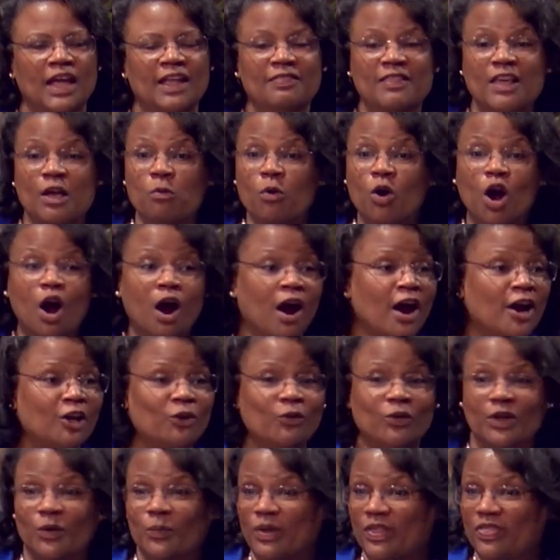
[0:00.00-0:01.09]
And they were
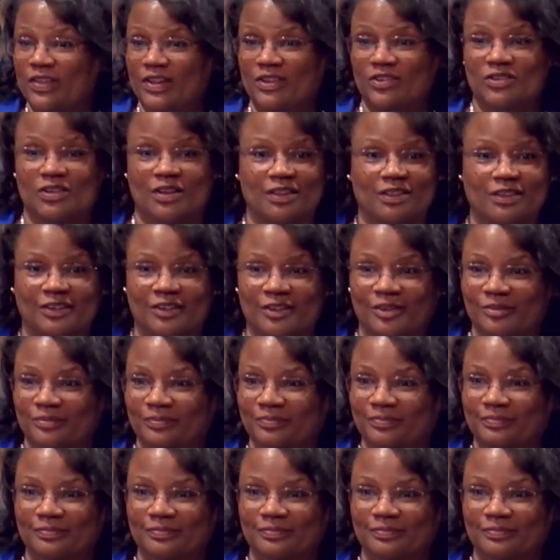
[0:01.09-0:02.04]
arguing with each other.